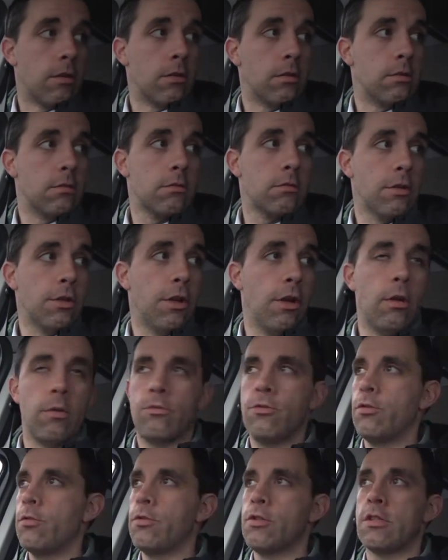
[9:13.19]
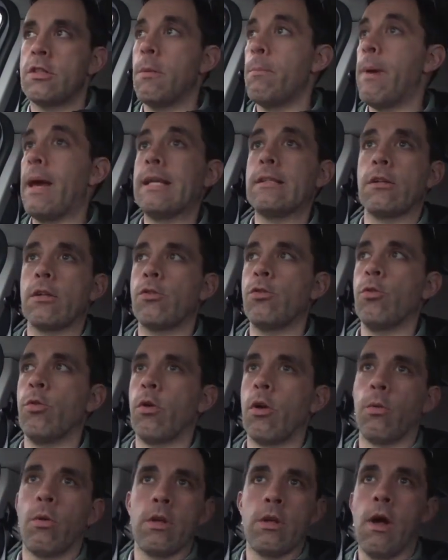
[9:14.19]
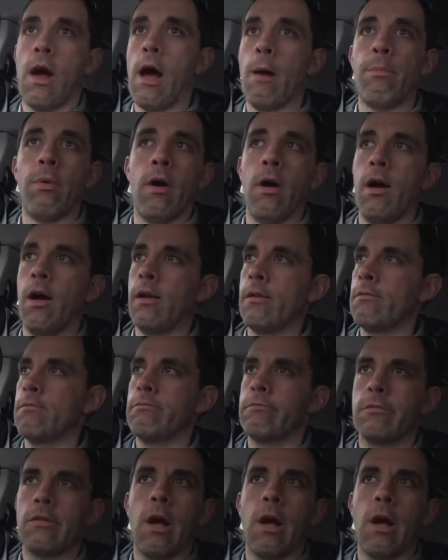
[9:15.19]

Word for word: Oh, really? You know, to just the basic tour where you hop on,